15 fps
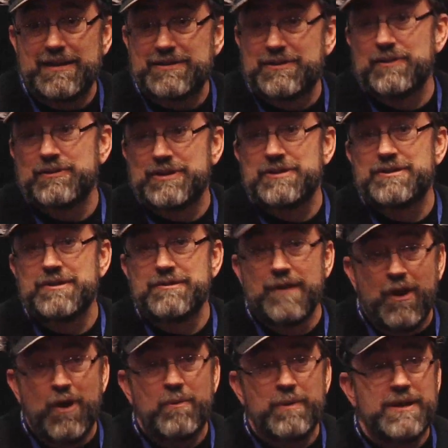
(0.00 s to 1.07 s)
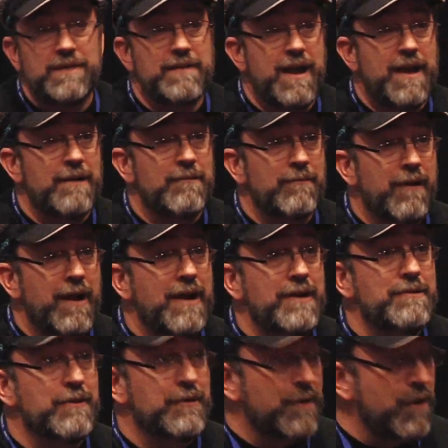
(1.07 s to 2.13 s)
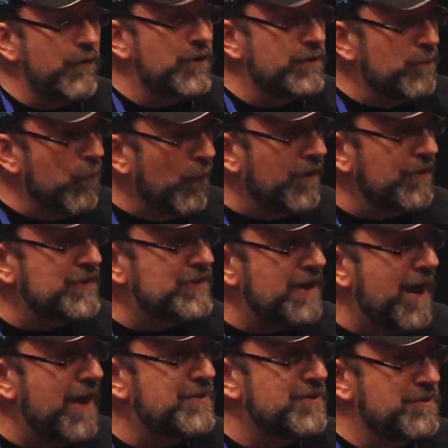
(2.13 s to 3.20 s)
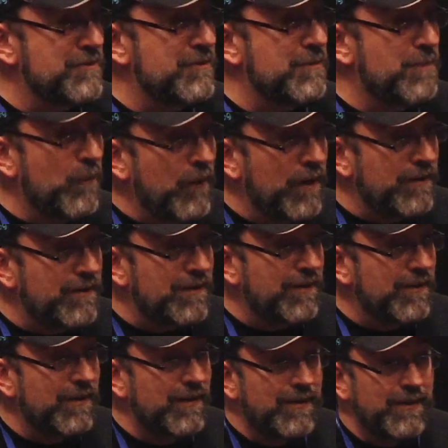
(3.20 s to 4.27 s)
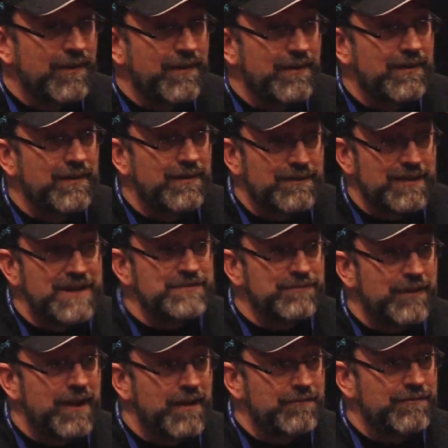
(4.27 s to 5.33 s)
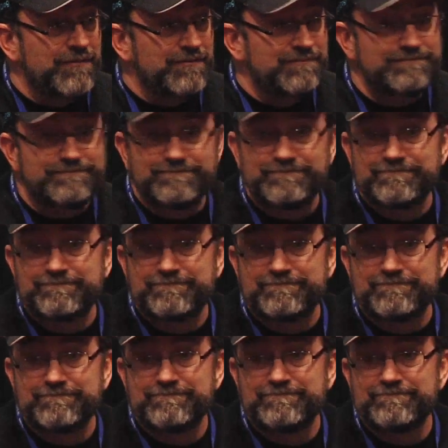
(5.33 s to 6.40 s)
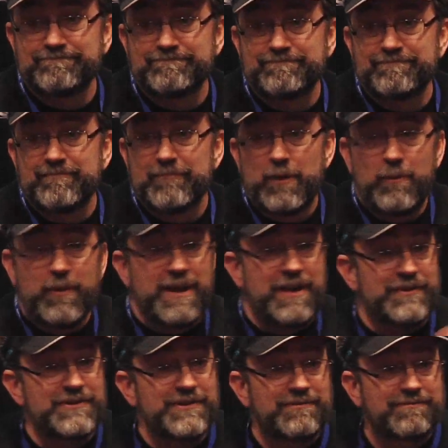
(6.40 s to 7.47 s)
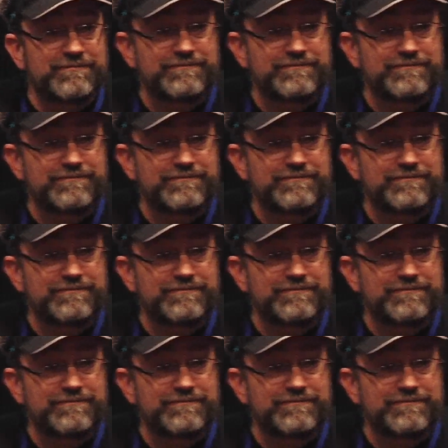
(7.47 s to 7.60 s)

So since you know when you've got it right, your code is more concise and to the point. Less fluff. What else?